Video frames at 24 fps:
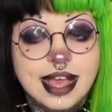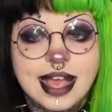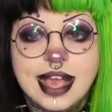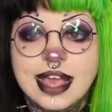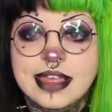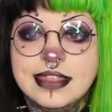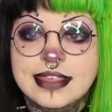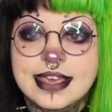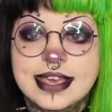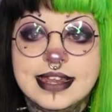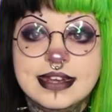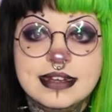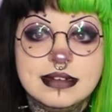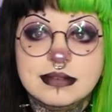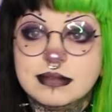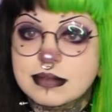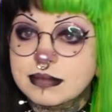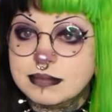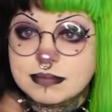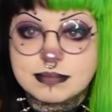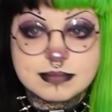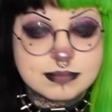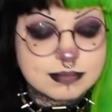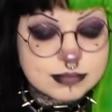And then
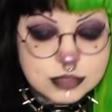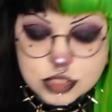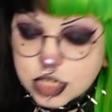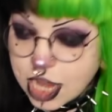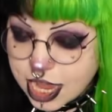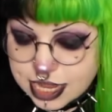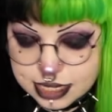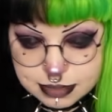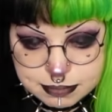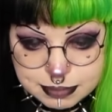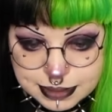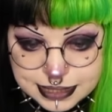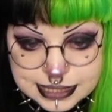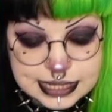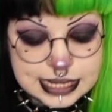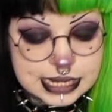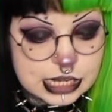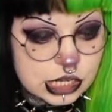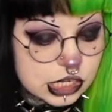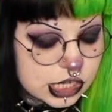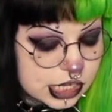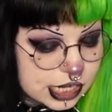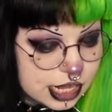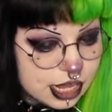chatting to
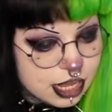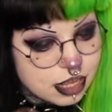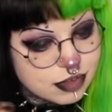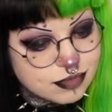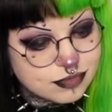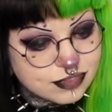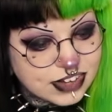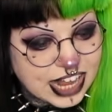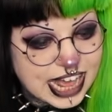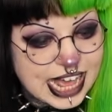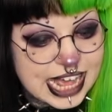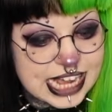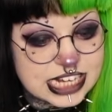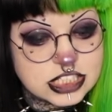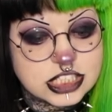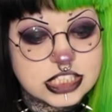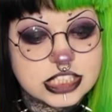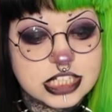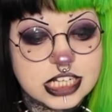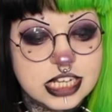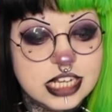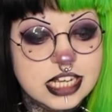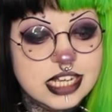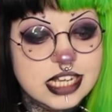Billy, looking at her flash,